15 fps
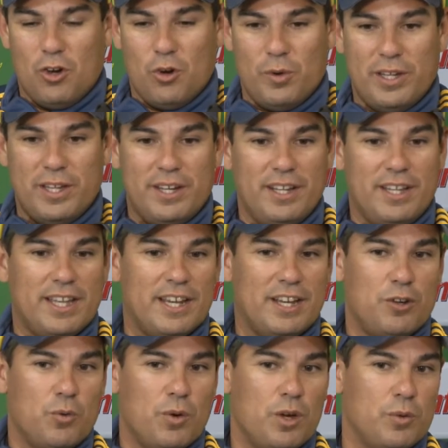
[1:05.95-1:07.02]
we getting
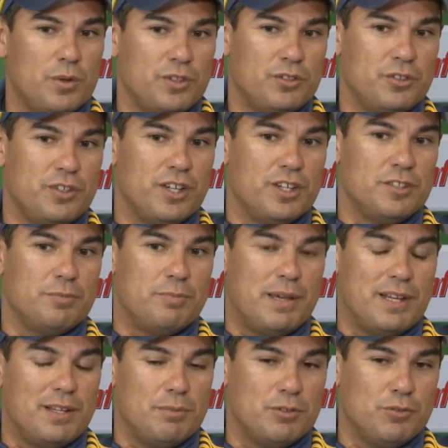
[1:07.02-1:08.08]
carried away with today's
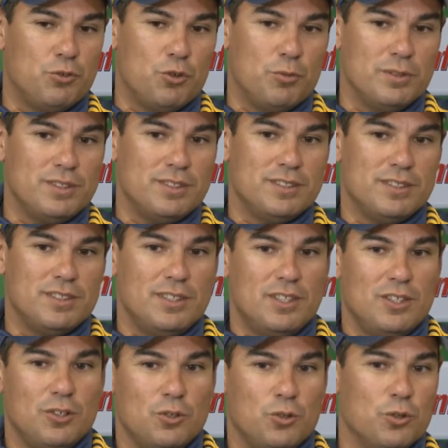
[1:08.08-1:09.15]
batting performance
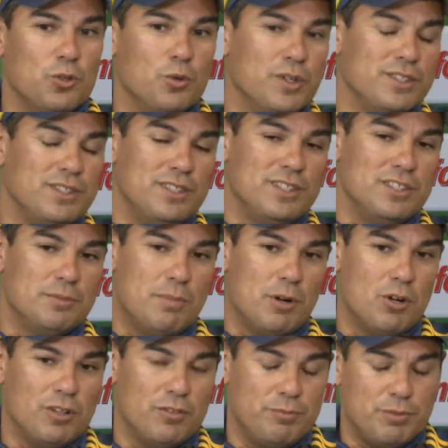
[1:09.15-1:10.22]
or the West Indians
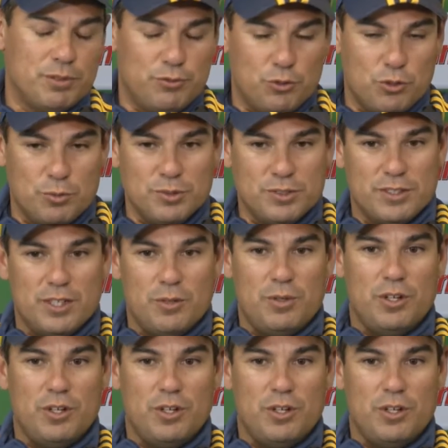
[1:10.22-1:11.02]
bowling performance today.